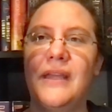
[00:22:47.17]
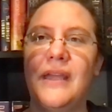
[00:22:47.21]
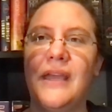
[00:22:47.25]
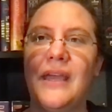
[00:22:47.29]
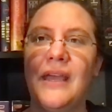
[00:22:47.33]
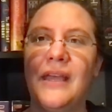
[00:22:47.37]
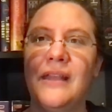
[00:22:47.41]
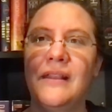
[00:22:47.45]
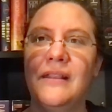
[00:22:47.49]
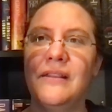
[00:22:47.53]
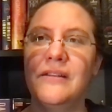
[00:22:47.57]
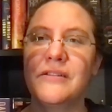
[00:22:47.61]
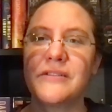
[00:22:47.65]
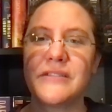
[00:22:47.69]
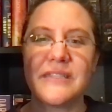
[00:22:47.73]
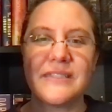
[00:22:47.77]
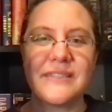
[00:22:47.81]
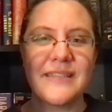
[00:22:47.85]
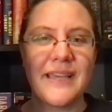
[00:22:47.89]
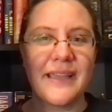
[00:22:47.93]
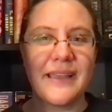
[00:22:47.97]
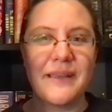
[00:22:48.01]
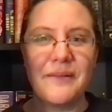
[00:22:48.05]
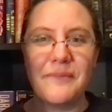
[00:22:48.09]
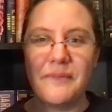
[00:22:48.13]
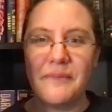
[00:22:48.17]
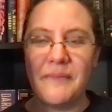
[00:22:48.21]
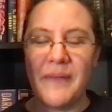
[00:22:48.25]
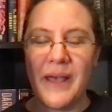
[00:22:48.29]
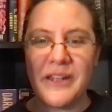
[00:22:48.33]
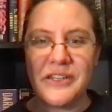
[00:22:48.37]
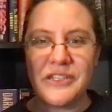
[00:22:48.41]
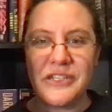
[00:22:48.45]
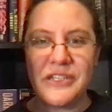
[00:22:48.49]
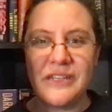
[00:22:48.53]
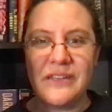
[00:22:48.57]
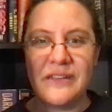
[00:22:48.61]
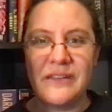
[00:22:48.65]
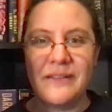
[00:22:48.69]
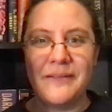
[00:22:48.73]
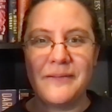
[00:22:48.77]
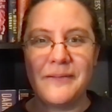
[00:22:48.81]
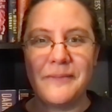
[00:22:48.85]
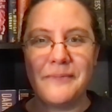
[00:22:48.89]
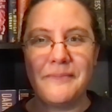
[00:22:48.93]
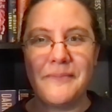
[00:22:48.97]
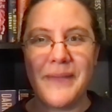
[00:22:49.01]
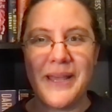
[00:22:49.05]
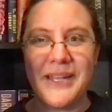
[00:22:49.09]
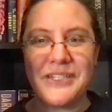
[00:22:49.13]
And there's a second magic
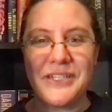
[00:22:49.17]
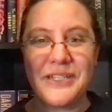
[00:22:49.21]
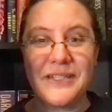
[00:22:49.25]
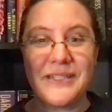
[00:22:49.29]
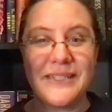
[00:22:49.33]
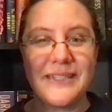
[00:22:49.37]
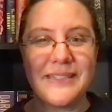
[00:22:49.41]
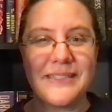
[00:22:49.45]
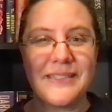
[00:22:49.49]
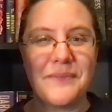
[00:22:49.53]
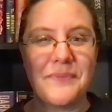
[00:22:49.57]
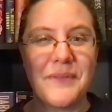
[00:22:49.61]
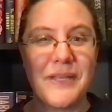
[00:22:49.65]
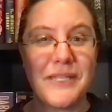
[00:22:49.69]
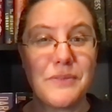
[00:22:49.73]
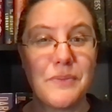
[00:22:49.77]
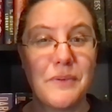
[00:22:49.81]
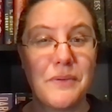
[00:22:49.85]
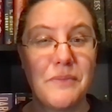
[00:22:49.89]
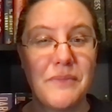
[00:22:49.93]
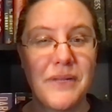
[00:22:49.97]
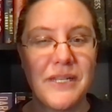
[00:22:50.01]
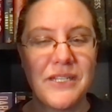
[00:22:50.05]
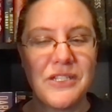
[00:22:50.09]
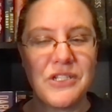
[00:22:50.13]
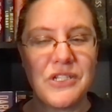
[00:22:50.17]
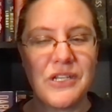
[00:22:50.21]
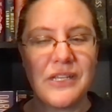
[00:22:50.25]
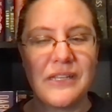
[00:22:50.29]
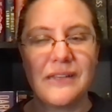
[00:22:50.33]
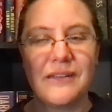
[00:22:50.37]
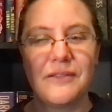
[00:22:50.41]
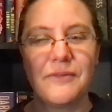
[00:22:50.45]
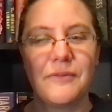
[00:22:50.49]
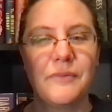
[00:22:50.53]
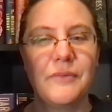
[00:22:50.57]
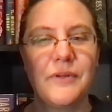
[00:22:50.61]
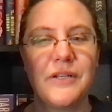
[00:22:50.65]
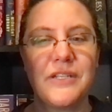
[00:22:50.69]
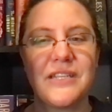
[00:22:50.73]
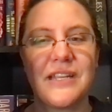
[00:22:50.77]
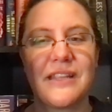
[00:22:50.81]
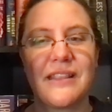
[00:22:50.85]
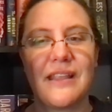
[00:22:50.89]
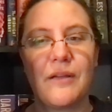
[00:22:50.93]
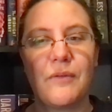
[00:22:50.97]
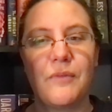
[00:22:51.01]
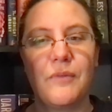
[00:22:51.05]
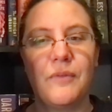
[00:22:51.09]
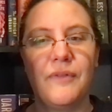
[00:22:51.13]
magic system that's been mentioned, which I
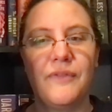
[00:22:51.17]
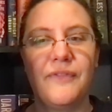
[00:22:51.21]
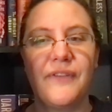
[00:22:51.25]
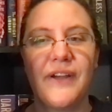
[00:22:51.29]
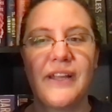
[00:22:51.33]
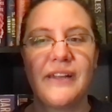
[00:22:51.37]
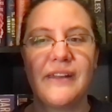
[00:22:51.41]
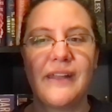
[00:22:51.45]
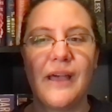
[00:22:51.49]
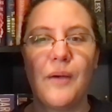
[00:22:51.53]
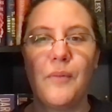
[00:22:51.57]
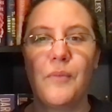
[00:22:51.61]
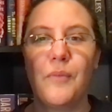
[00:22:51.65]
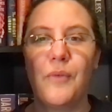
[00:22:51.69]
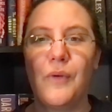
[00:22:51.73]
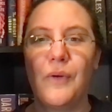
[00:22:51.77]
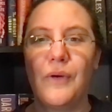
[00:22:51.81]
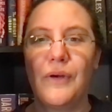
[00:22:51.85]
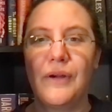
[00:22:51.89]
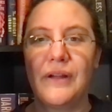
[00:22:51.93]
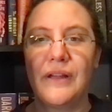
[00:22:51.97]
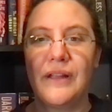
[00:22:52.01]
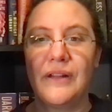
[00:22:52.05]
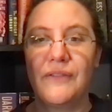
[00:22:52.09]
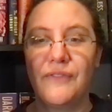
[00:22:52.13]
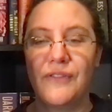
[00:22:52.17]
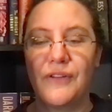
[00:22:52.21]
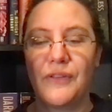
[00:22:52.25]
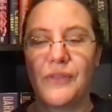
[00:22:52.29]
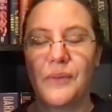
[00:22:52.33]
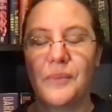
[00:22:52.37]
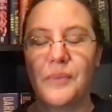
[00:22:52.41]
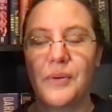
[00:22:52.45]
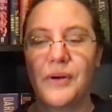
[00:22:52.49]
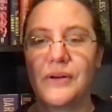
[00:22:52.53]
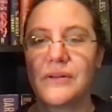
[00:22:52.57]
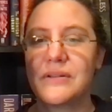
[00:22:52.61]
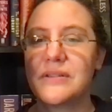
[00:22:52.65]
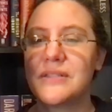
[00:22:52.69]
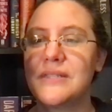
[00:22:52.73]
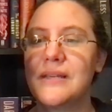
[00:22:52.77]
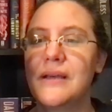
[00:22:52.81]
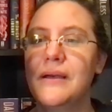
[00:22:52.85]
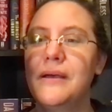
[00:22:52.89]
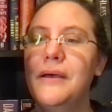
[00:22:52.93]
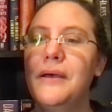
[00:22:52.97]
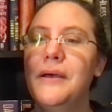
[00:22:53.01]
think we'll find out more in further books.